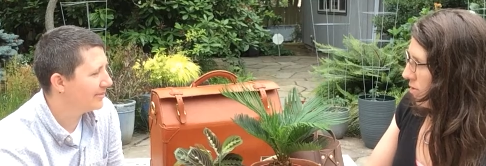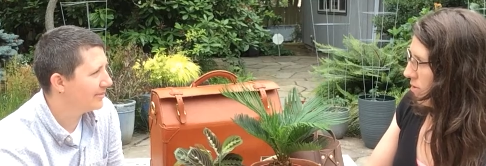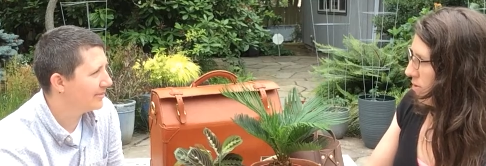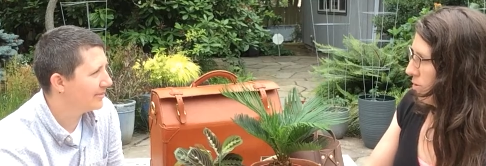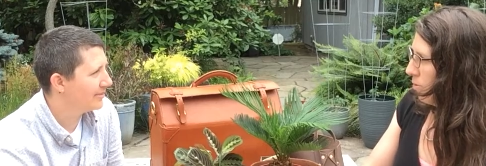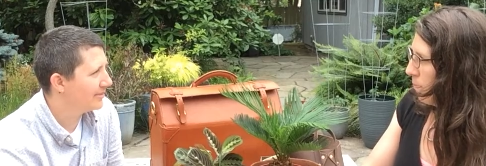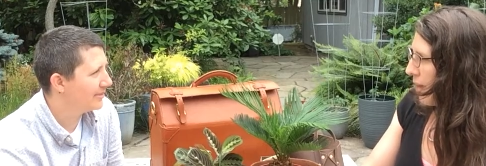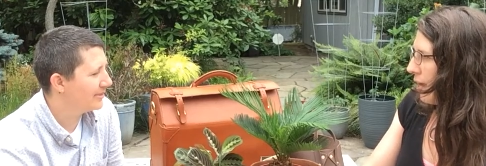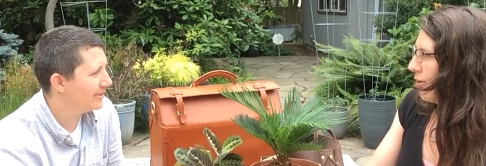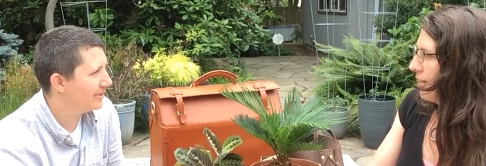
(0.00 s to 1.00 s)
Speaker 1: your, your
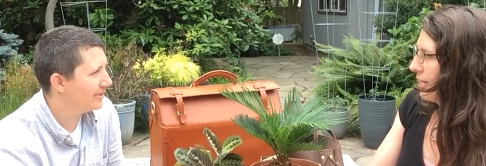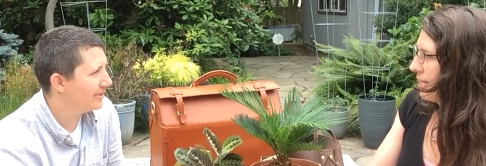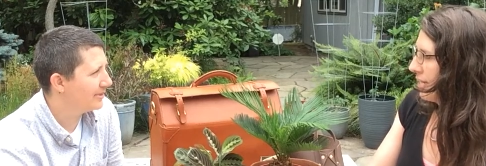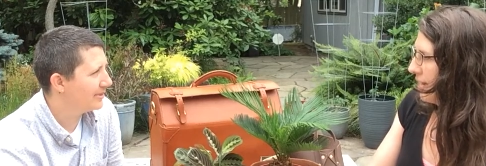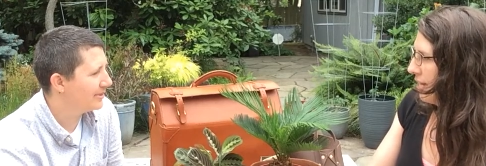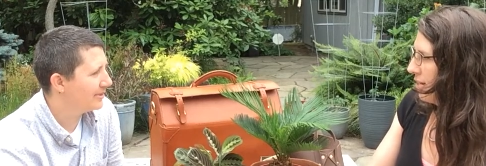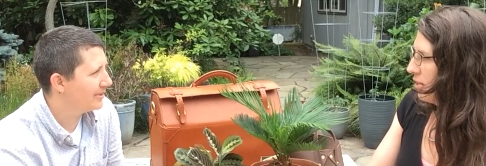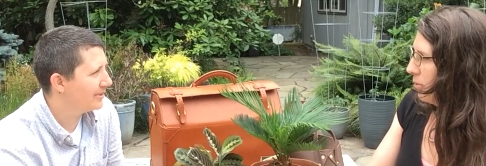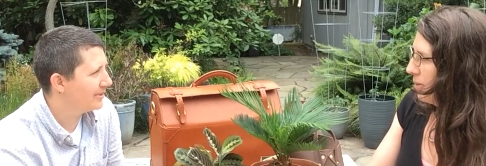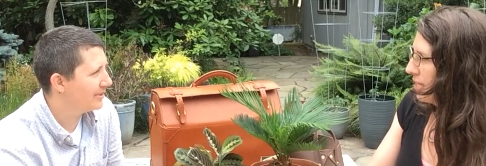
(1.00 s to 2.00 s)
pattern inset
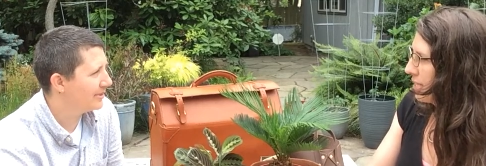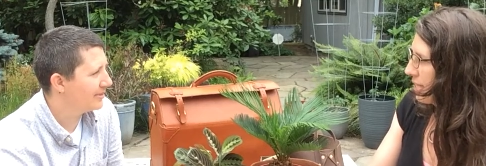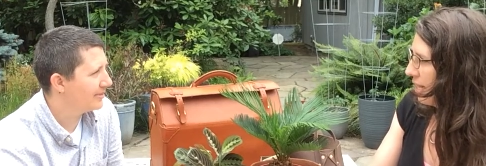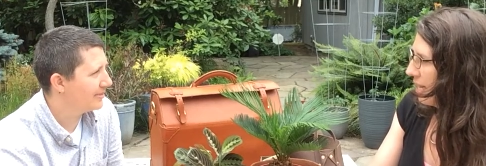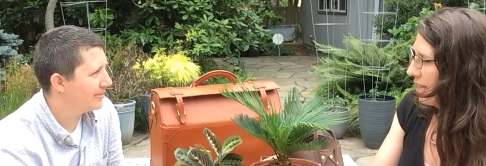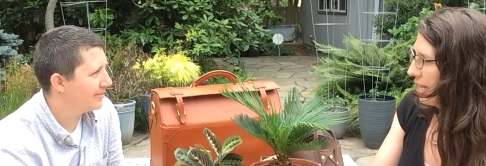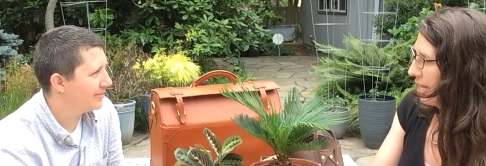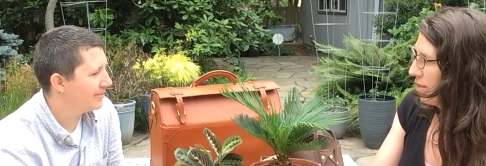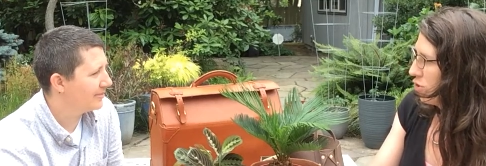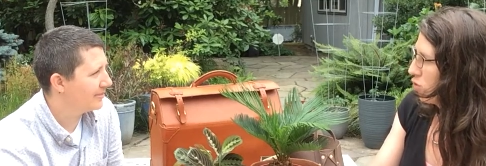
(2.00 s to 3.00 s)
to be
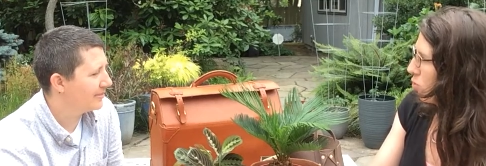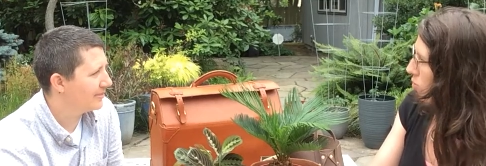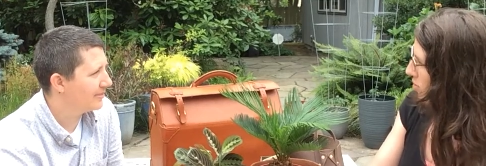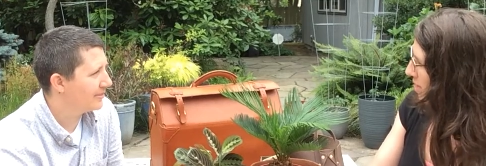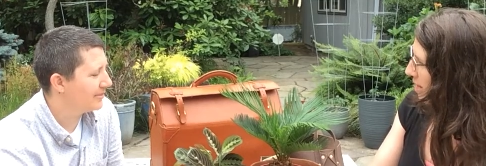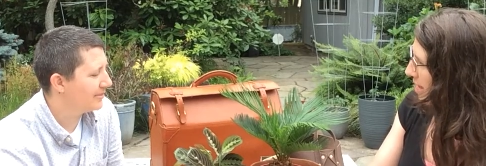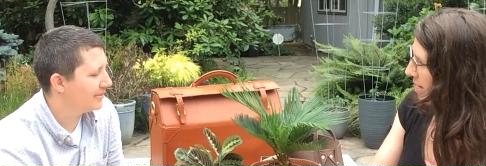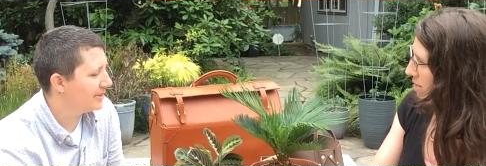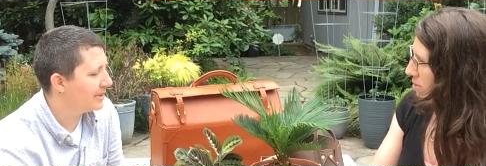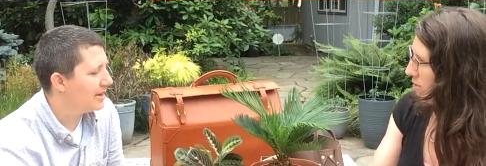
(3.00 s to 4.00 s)
slightly shorter than that
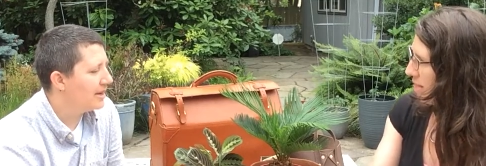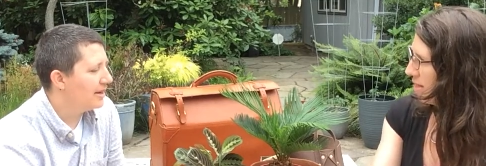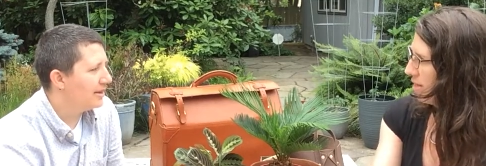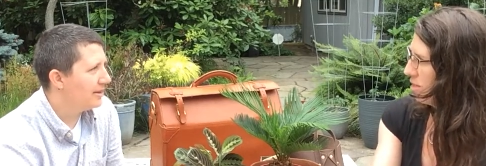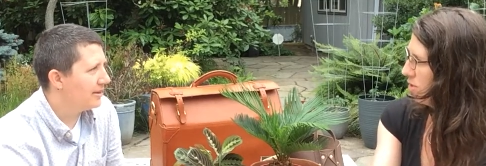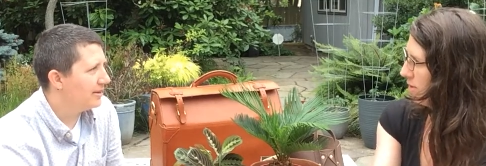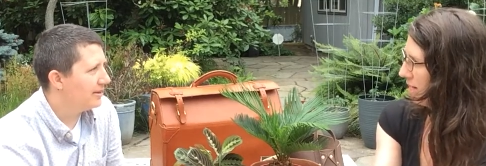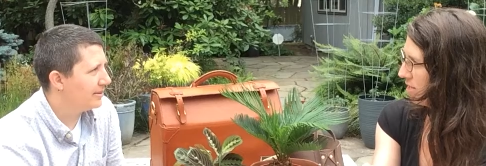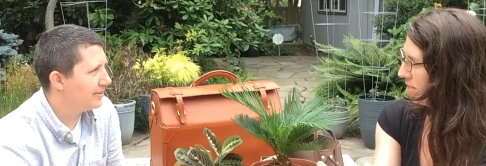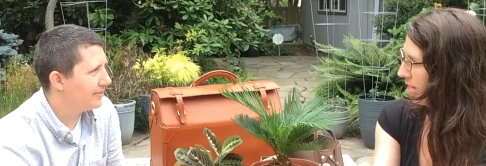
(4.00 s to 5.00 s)
so that the two
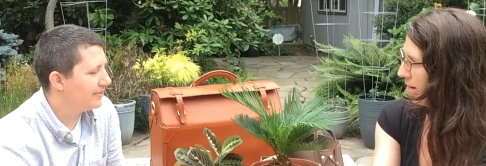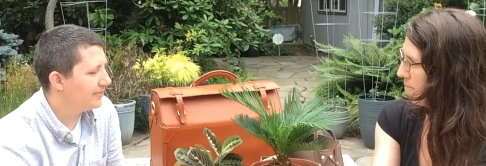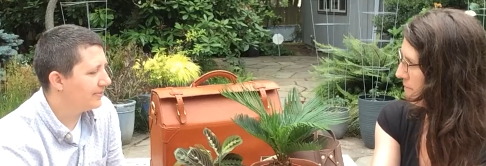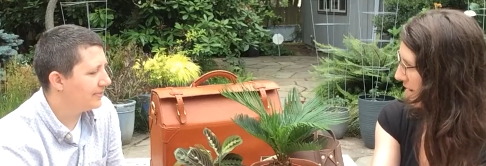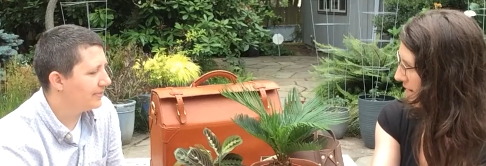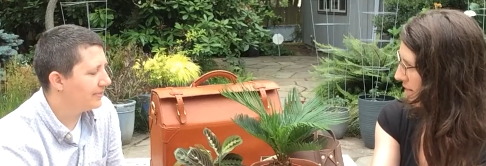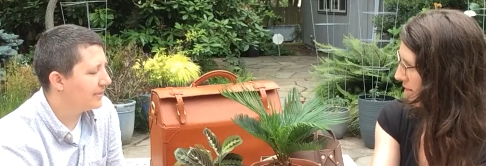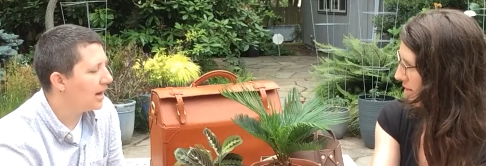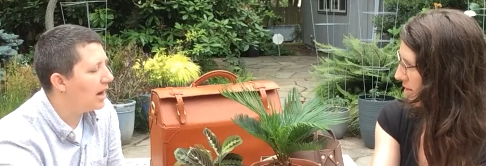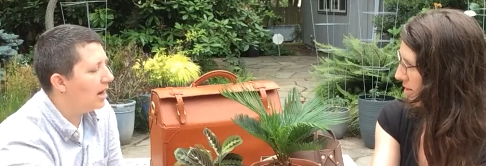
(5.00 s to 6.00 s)
edges didn't mate?
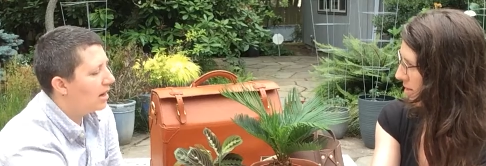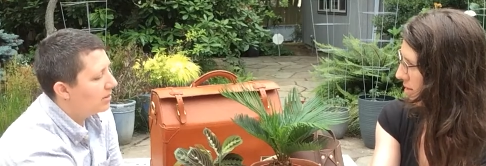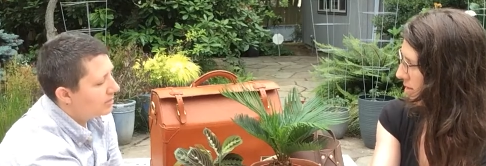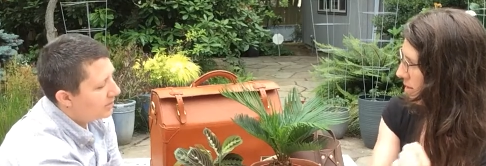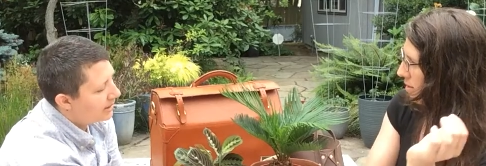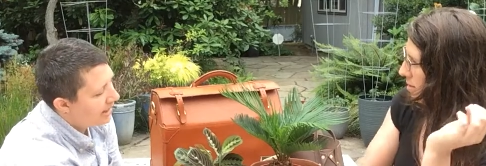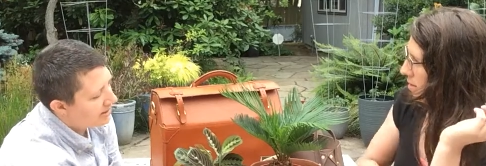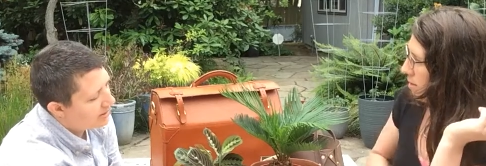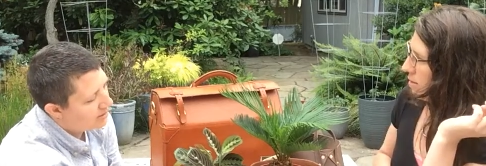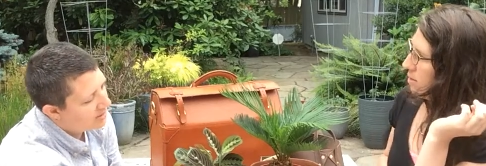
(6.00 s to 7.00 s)
Speaker 2: Um, yeah,
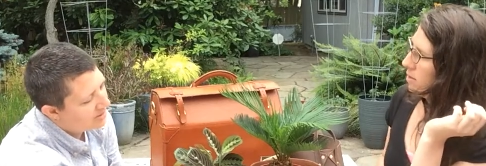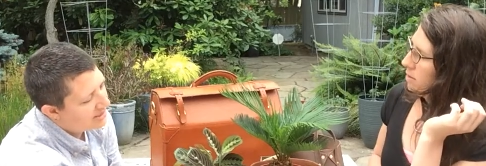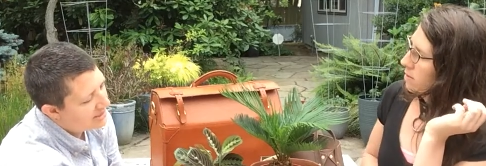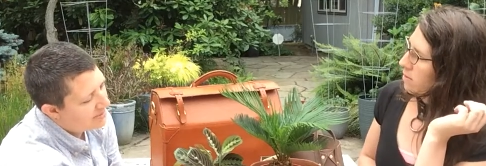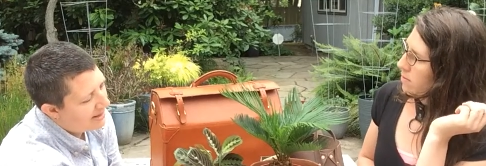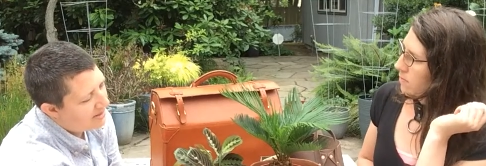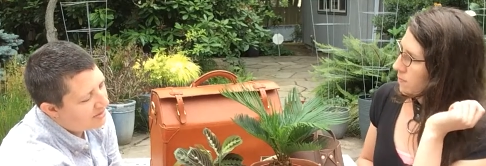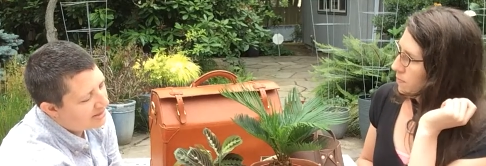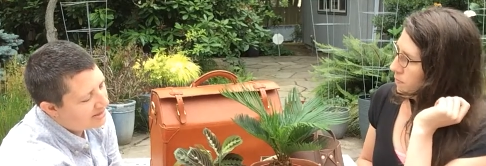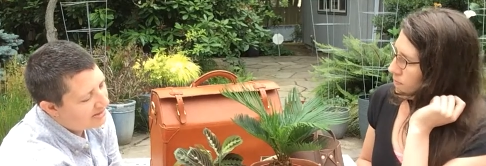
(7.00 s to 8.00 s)
so that this,
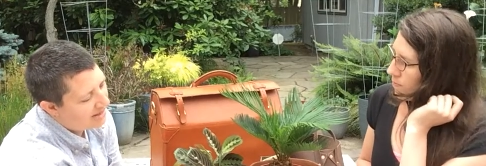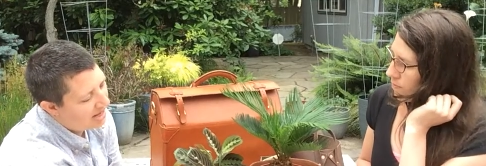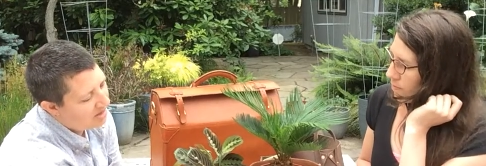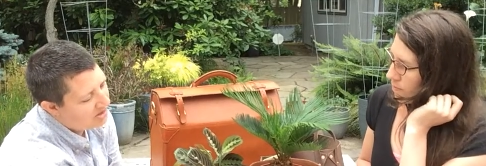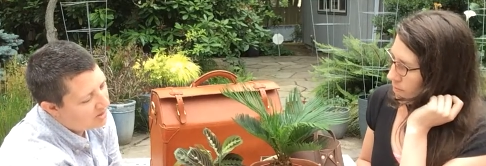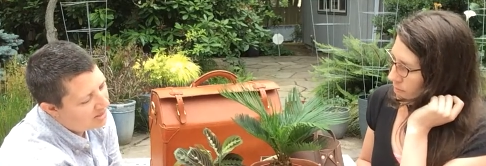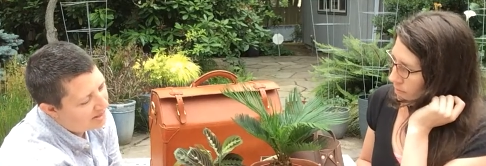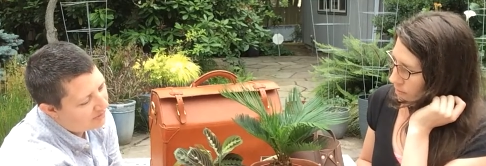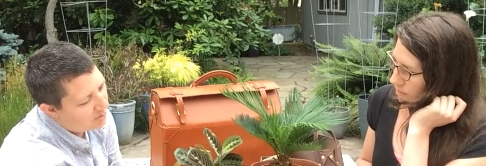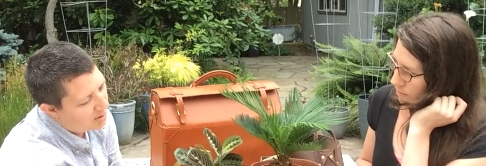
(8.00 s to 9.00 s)
this, I, so I didn't
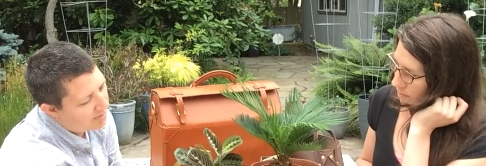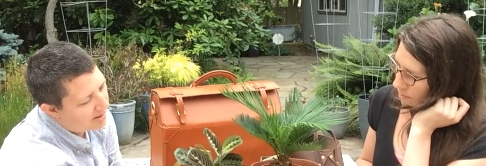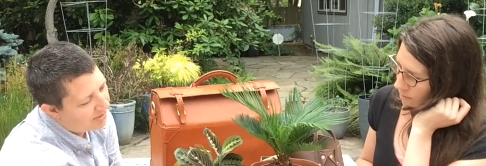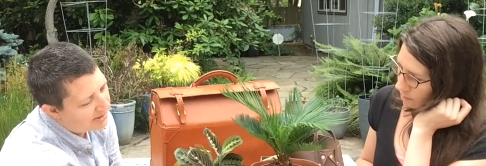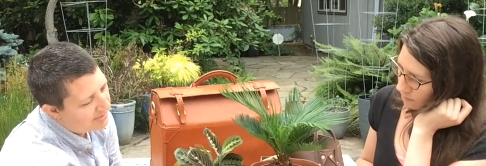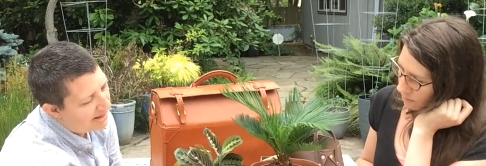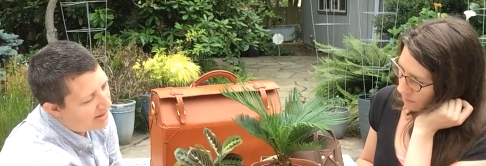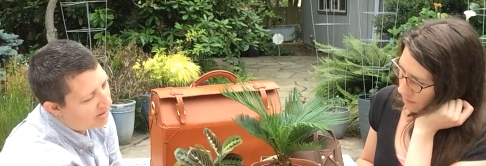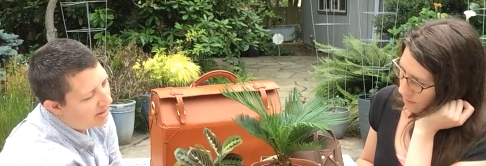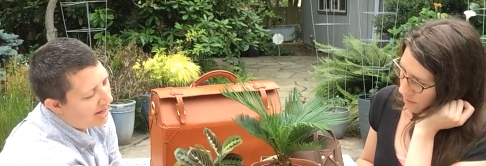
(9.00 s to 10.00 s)
have to worry about this
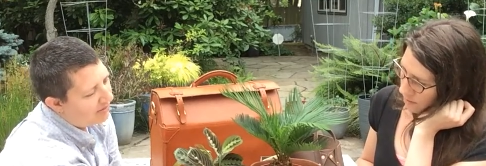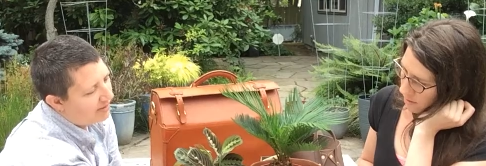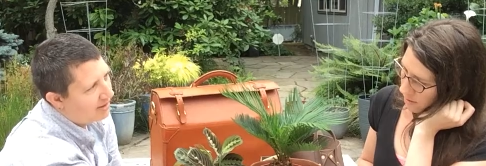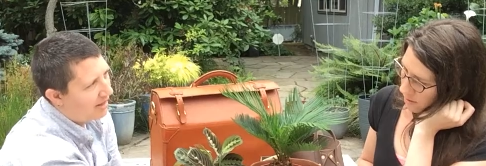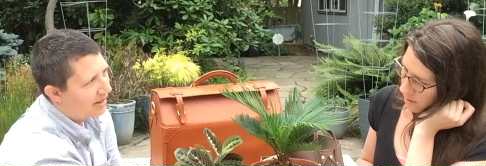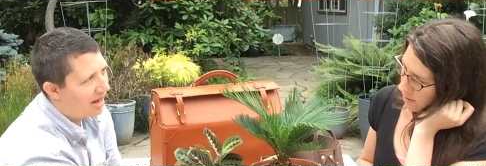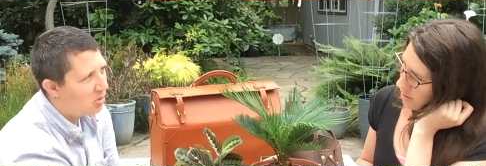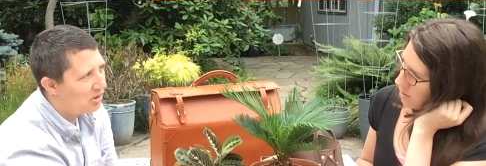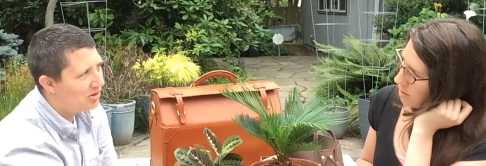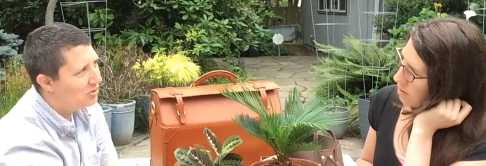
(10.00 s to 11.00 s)
pattern having like how
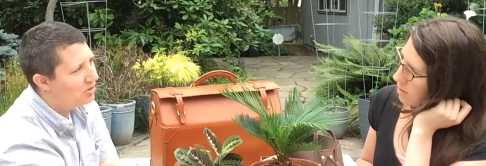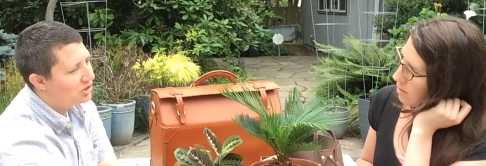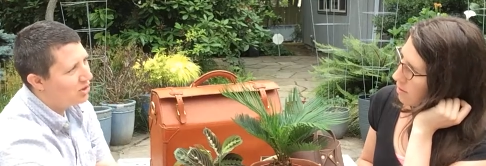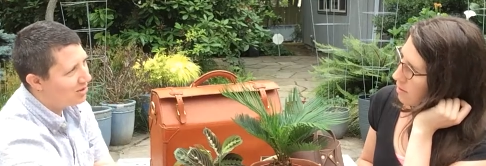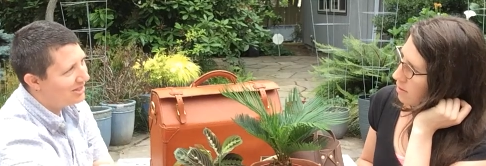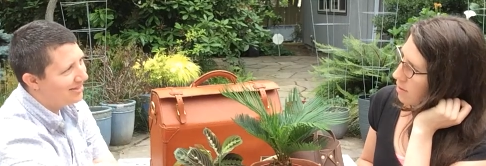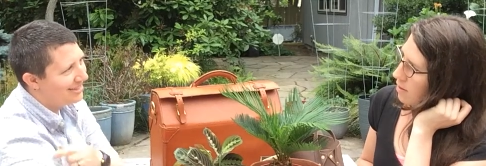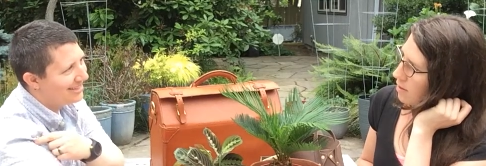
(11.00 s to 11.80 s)
we do shirts and